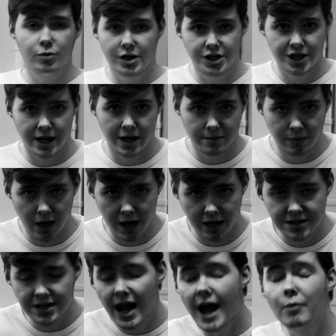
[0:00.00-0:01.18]
appreciated by
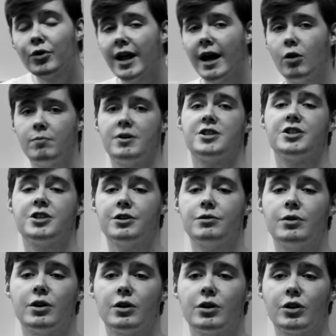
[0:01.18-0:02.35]
us and would help us to
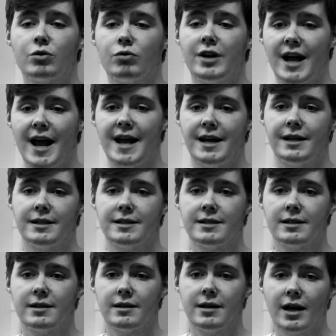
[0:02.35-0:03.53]
create
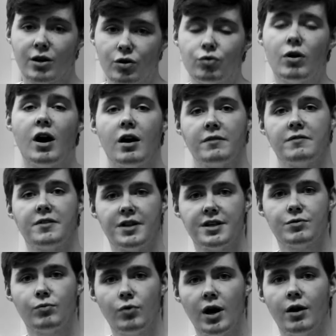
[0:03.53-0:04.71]
and craft
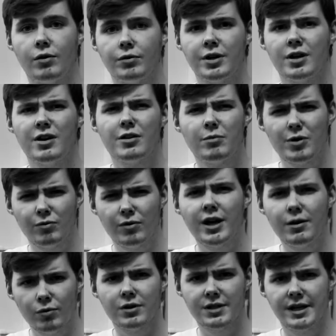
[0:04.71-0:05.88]
this world that we really
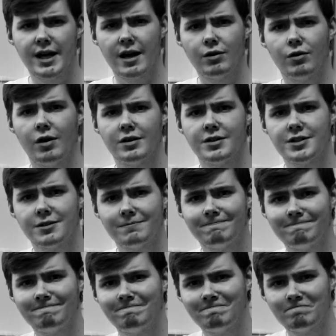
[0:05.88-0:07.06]
want to get across.
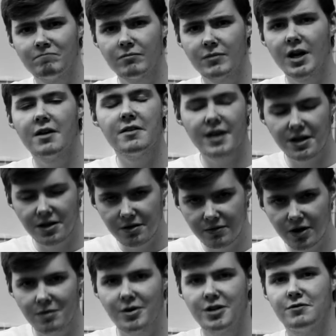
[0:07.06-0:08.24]
Thank you
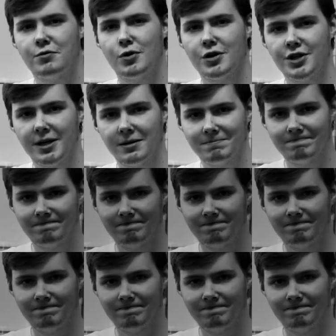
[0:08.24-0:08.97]
very much for watching.